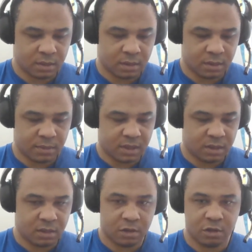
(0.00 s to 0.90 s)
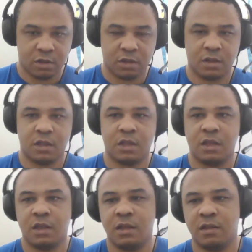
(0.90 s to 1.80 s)
image,
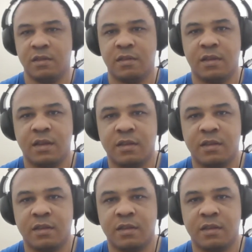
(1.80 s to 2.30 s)
Jesus.